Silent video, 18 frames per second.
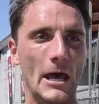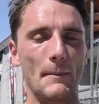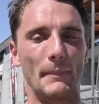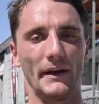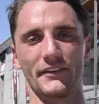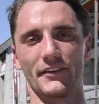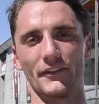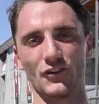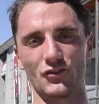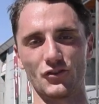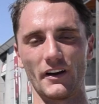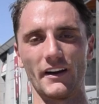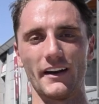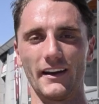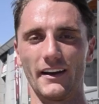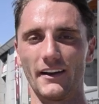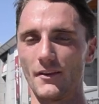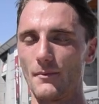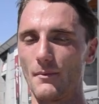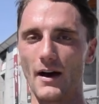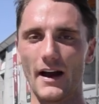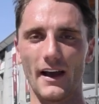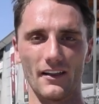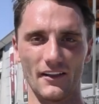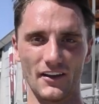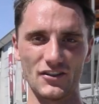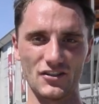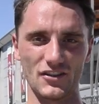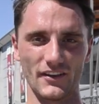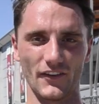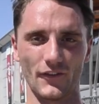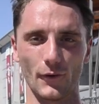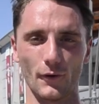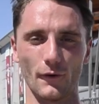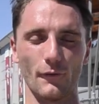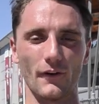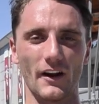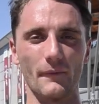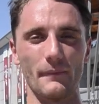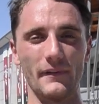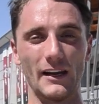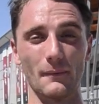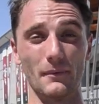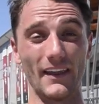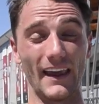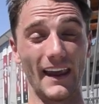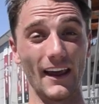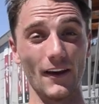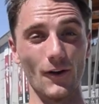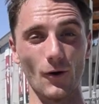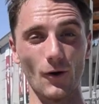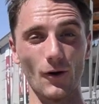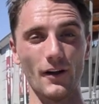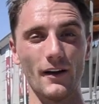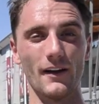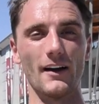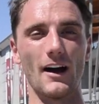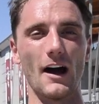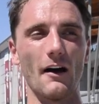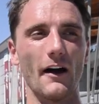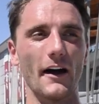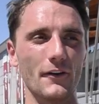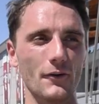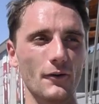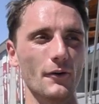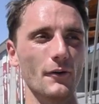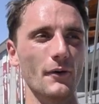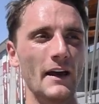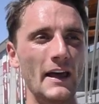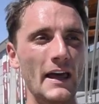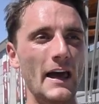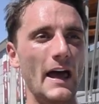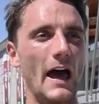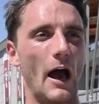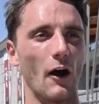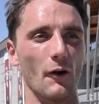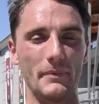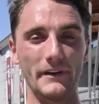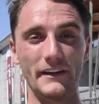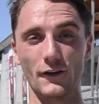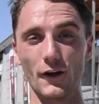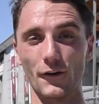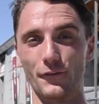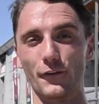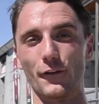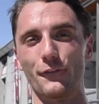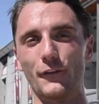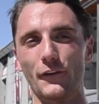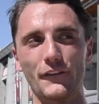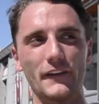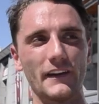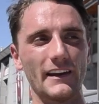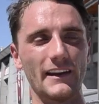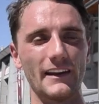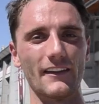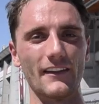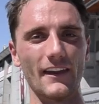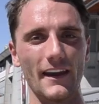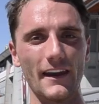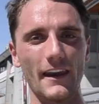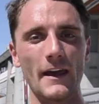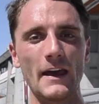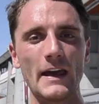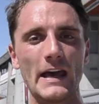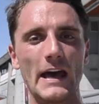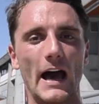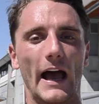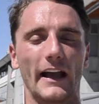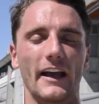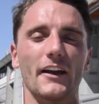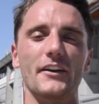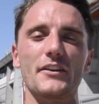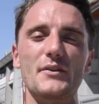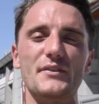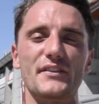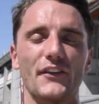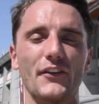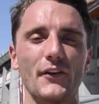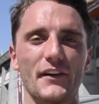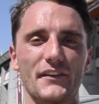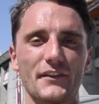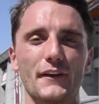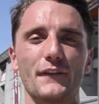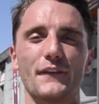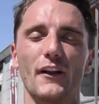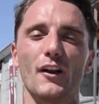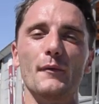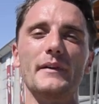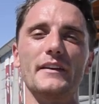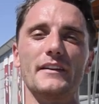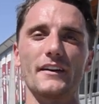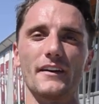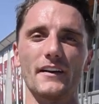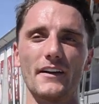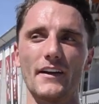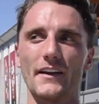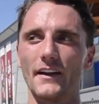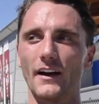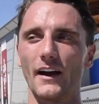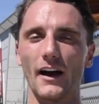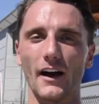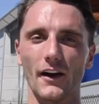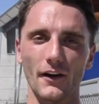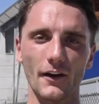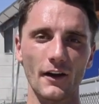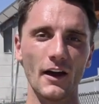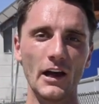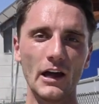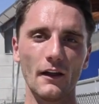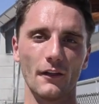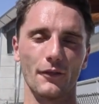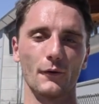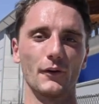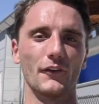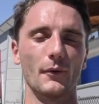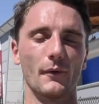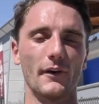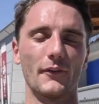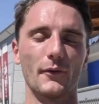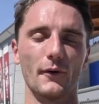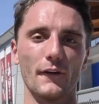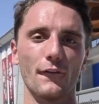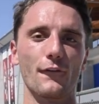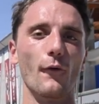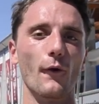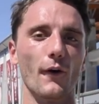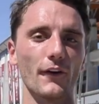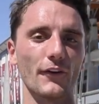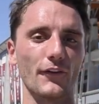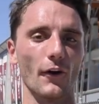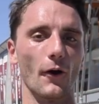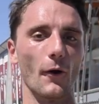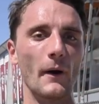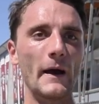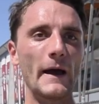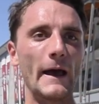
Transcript: based on the training and the mileage and sort of what I've been able to handle, uh, I knew that would be good for the 15, and then I kind of used this year as a development year. Uh, through 2024. So